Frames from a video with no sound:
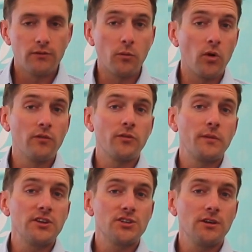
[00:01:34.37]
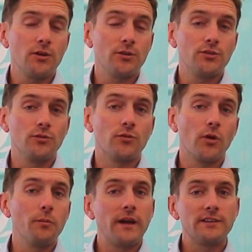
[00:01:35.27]
For more information, go to
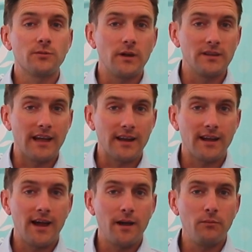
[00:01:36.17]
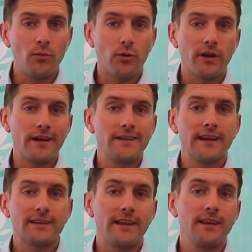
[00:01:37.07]
growbasewell.com or
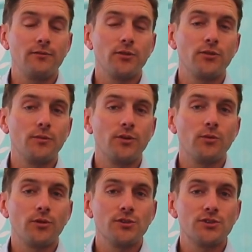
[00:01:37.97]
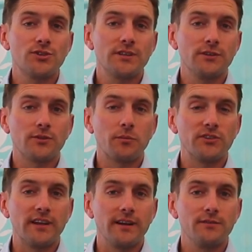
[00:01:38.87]
contact any of your Doom and Orange sales
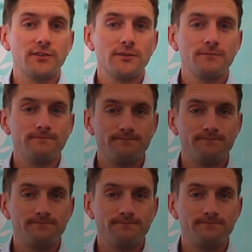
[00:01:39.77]
representatives.